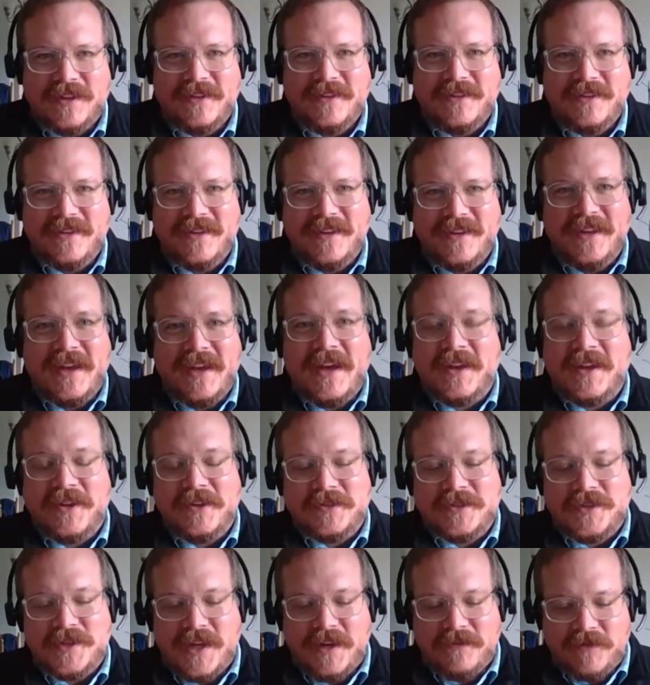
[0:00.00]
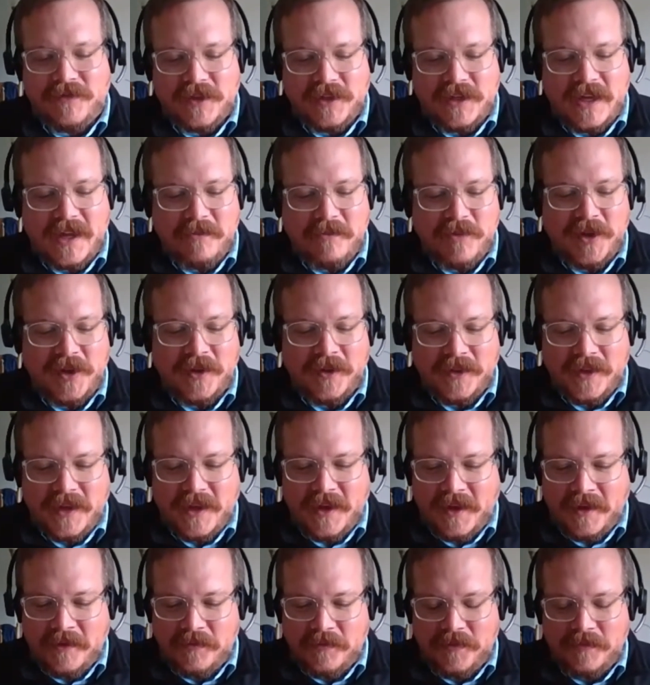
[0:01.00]
You saved the day, Bill.
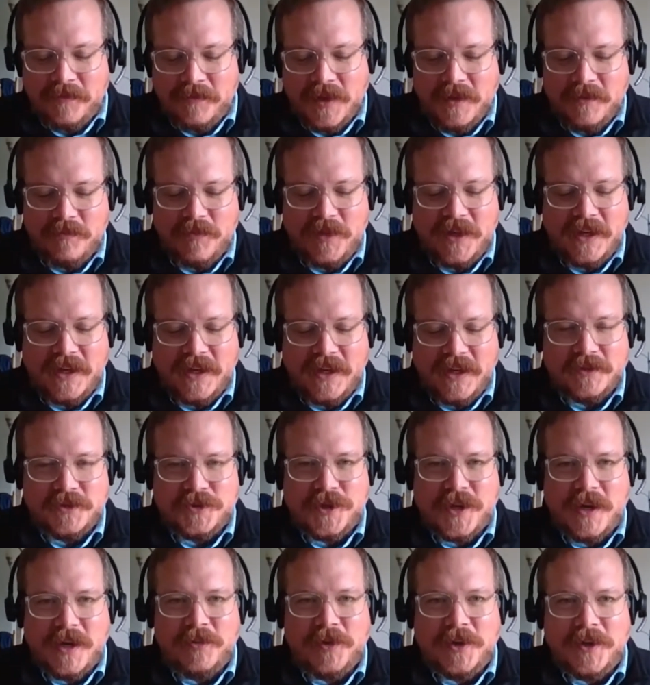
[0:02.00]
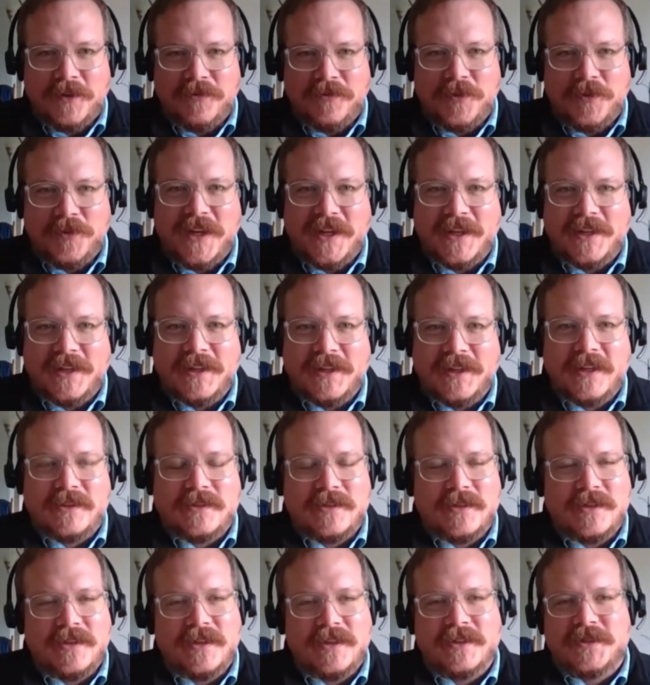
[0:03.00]
I'd be in trouble if we didn't get
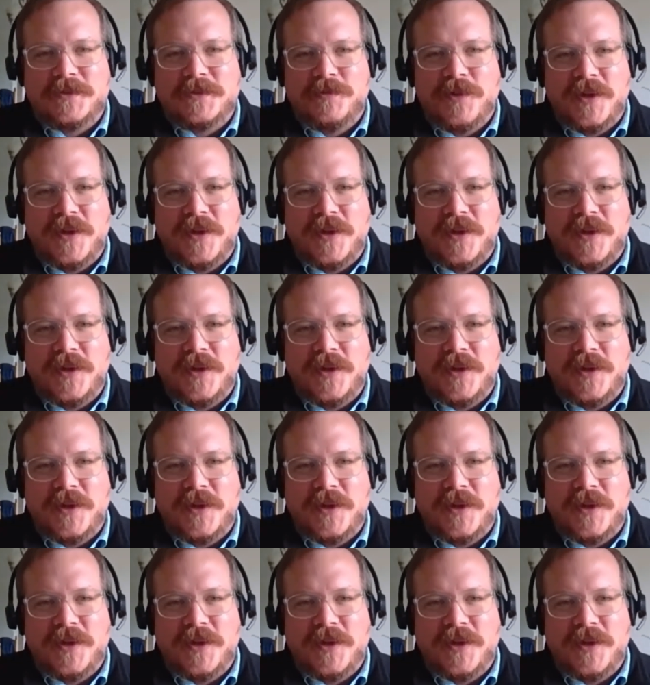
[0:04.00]
to this.